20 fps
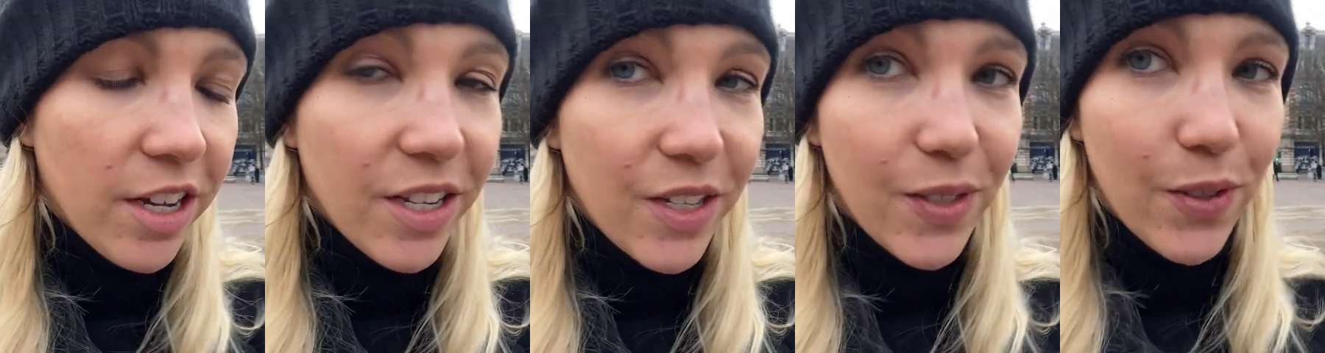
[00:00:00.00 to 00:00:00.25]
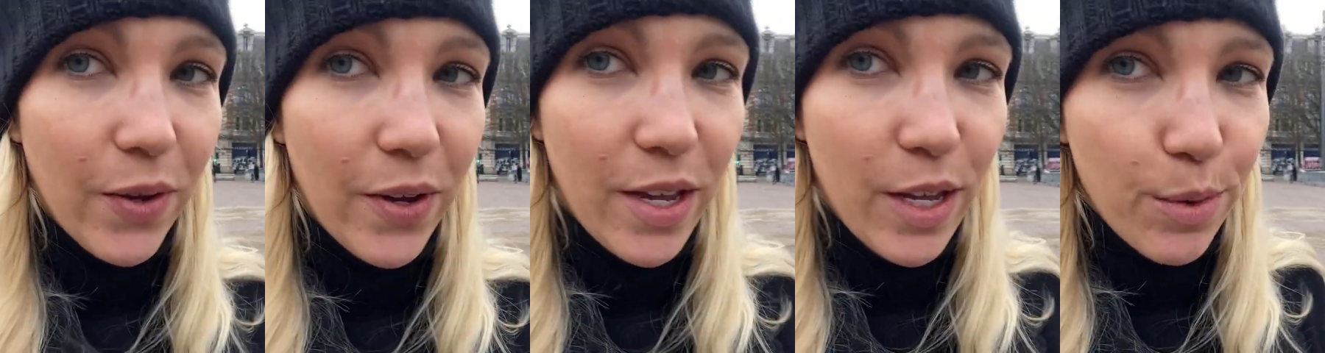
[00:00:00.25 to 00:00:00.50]

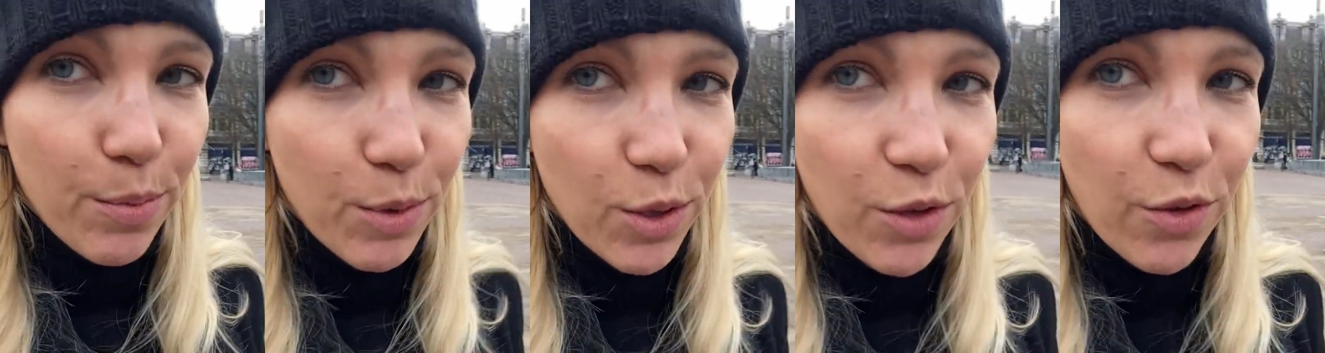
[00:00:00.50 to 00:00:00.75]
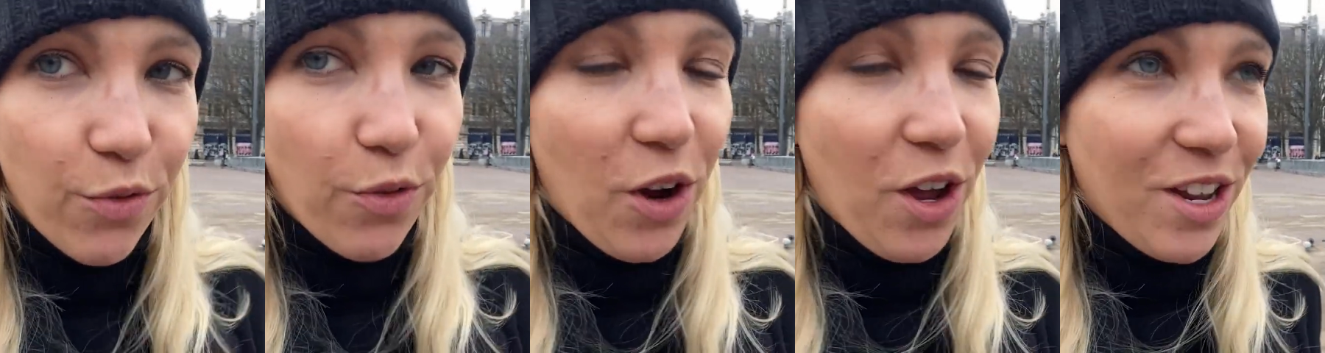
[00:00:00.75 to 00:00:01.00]
So I get up to
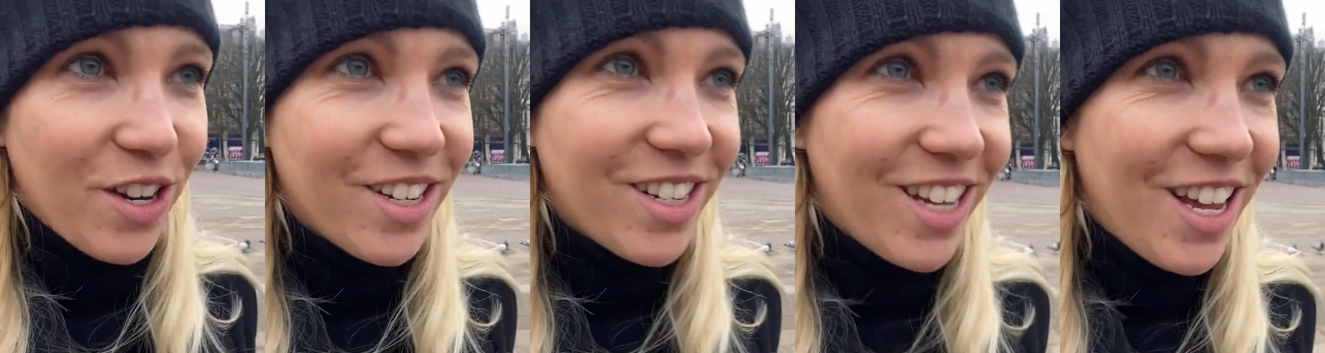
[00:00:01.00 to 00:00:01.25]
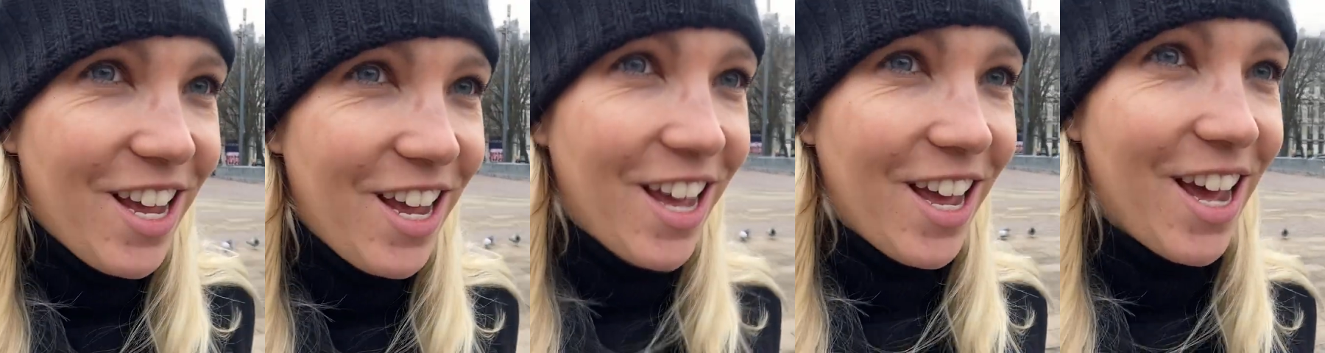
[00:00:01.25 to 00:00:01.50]
the front
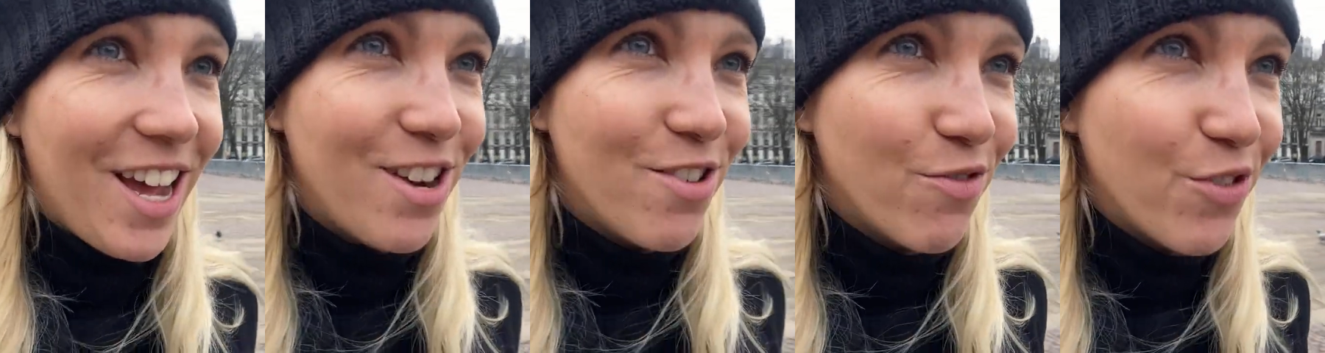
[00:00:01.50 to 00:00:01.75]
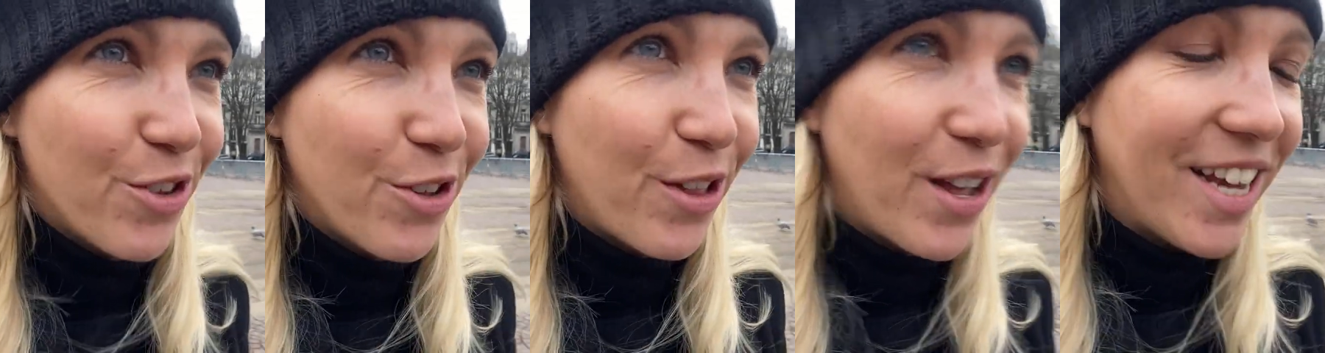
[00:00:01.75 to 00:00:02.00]
and
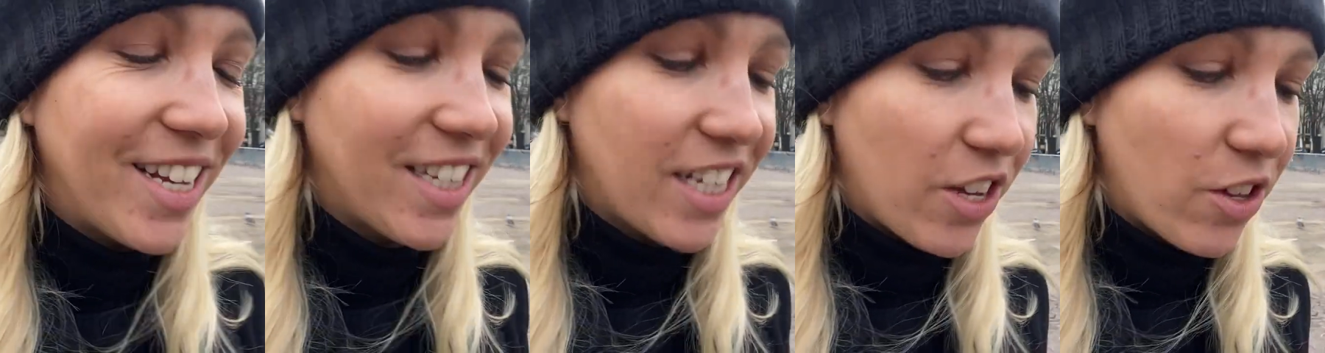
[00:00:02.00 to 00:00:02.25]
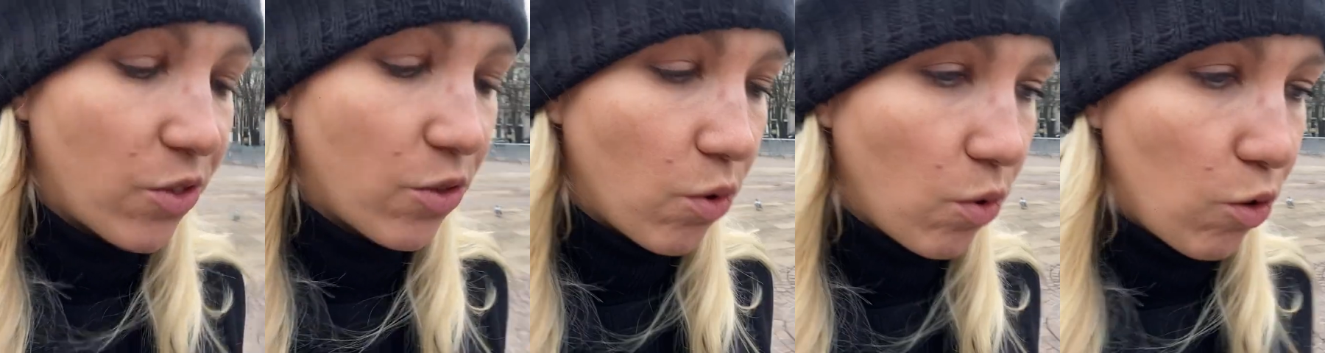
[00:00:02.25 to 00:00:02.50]
realize
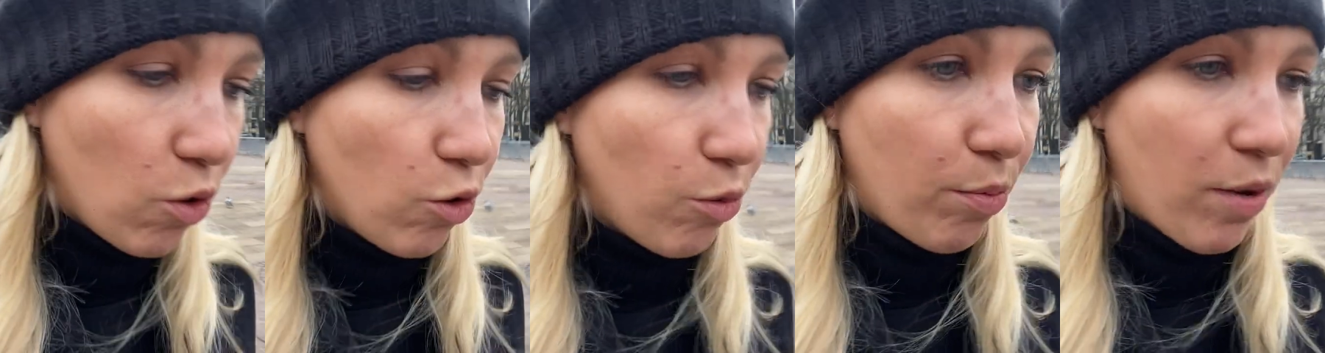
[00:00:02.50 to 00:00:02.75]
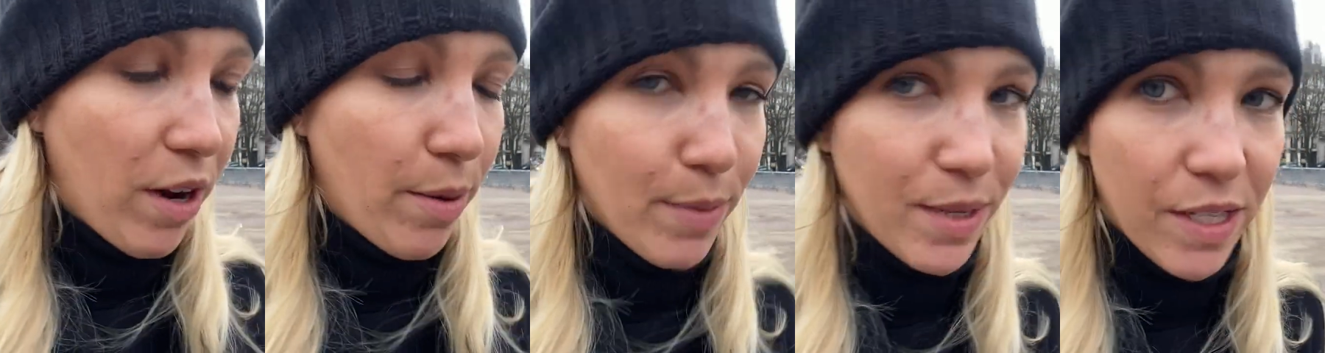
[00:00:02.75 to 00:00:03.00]
like the whole
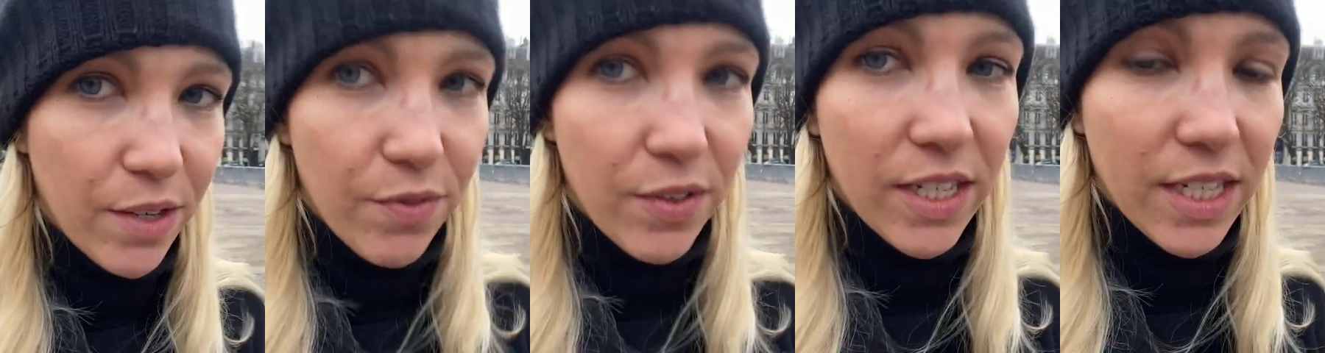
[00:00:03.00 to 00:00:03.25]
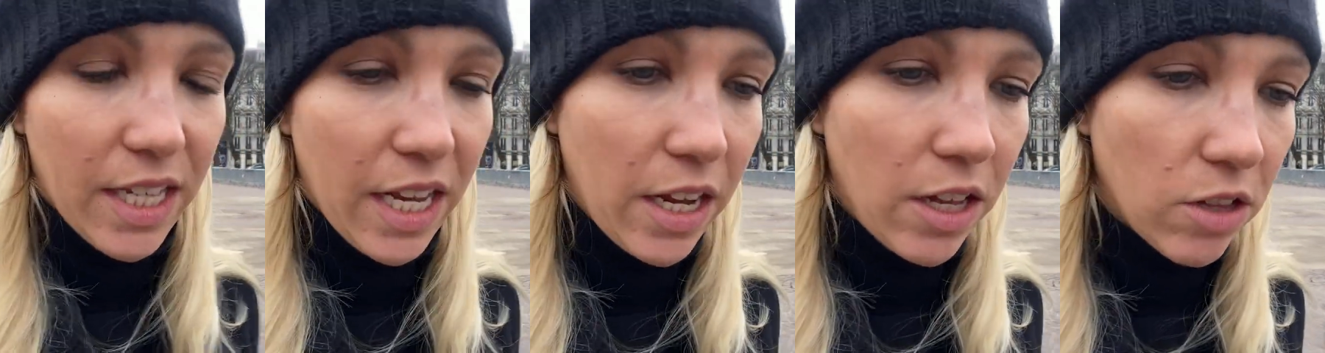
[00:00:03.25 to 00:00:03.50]
premise of
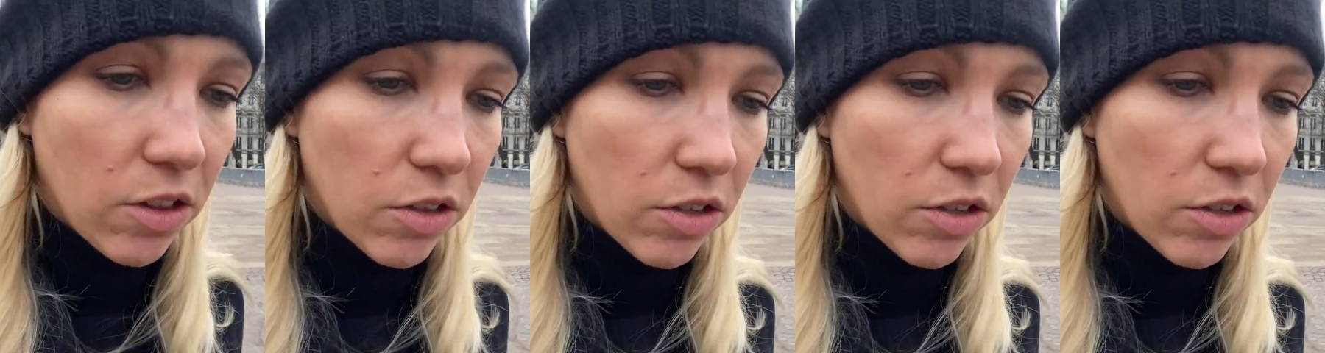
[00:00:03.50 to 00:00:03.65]
this like